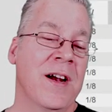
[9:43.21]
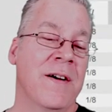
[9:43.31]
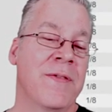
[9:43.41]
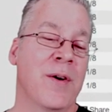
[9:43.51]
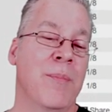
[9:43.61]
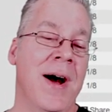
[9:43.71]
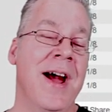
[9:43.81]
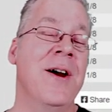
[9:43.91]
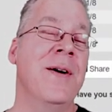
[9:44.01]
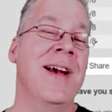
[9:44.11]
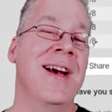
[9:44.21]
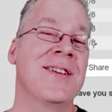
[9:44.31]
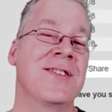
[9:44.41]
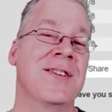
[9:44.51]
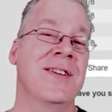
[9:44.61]
of the
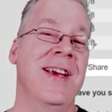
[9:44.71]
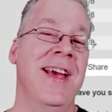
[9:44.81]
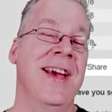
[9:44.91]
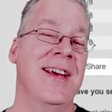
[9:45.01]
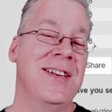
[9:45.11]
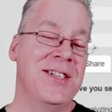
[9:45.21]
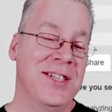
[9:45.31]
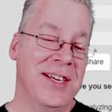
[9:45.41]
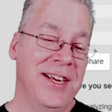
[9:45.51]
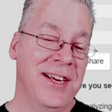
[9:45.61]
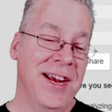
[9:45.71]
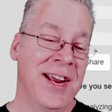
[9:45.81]
Biohazard and chi,